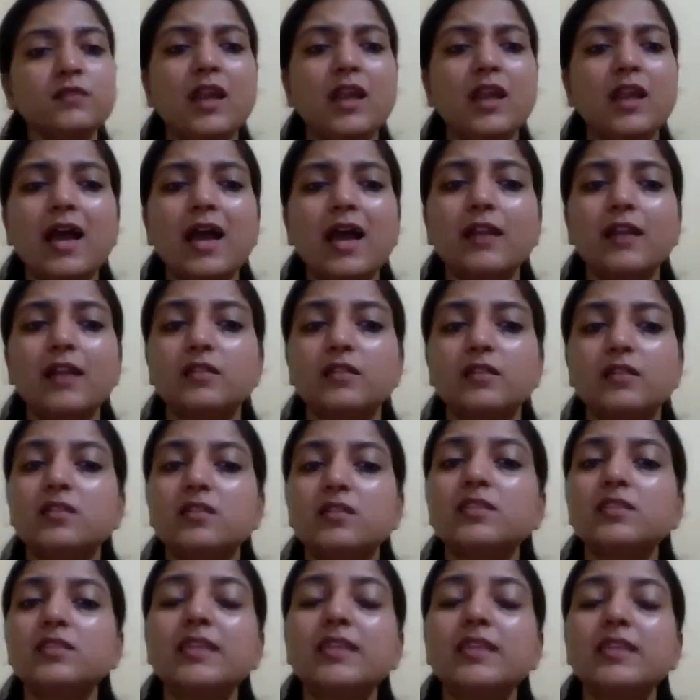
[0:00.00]
and the
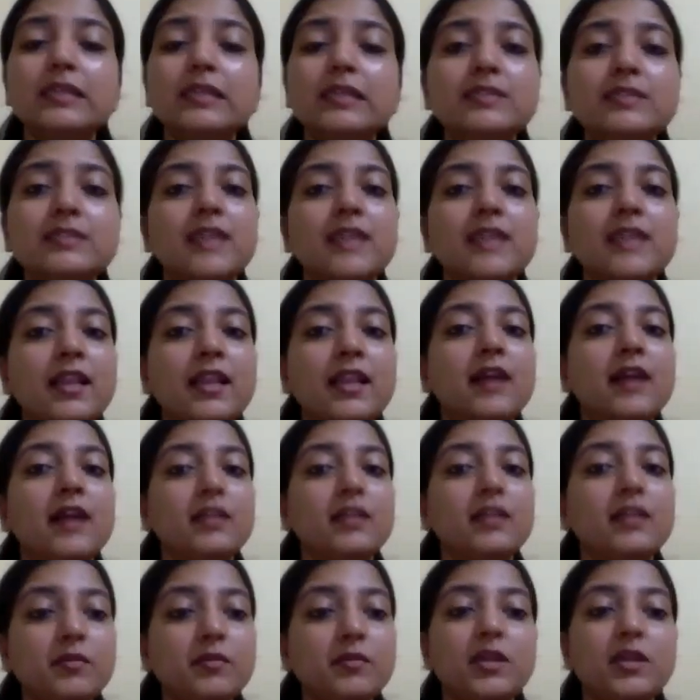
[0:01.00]
sickle cell
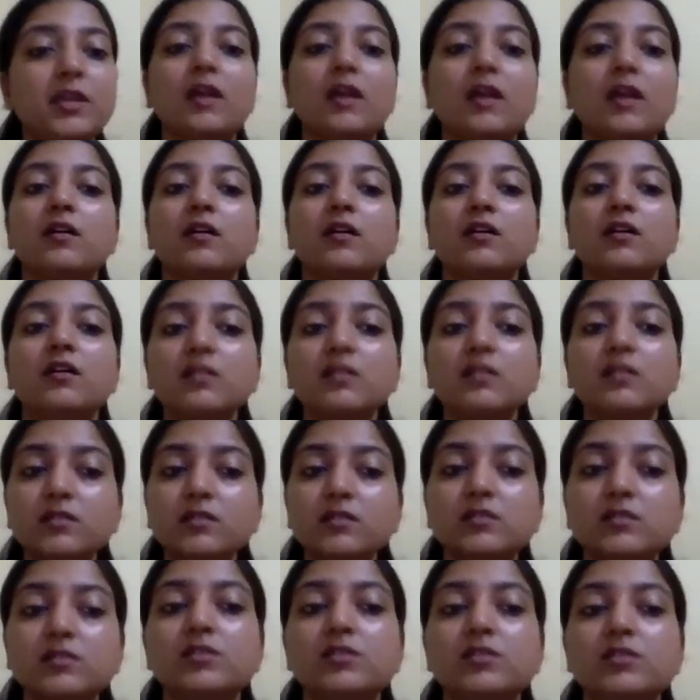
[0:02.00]
anemia
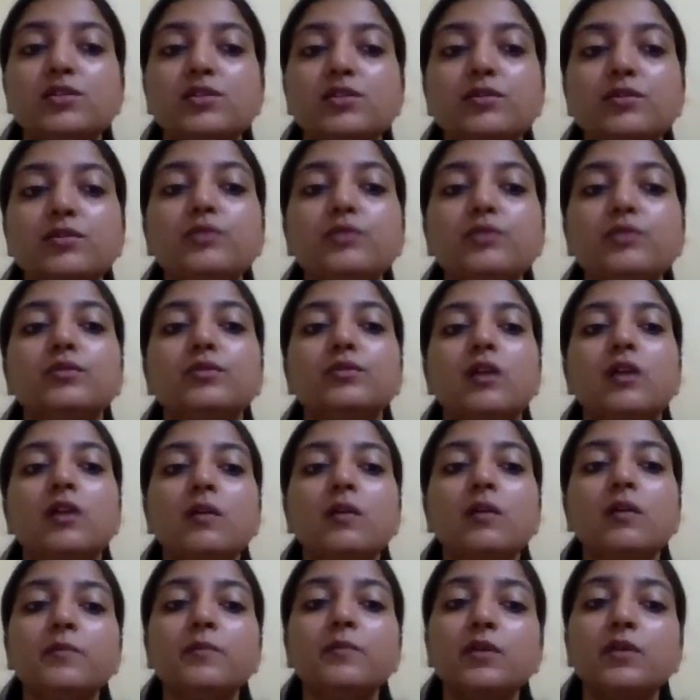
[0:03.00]
occurs due to
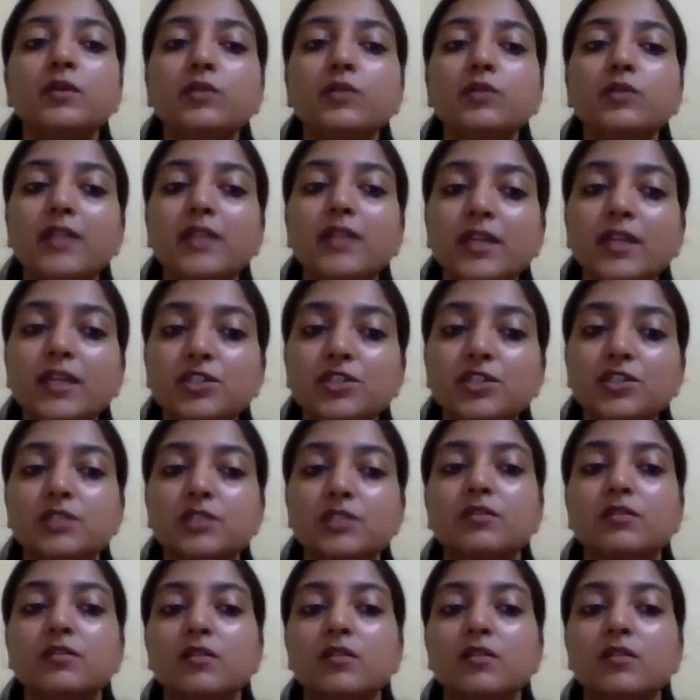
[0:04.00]
the mutation,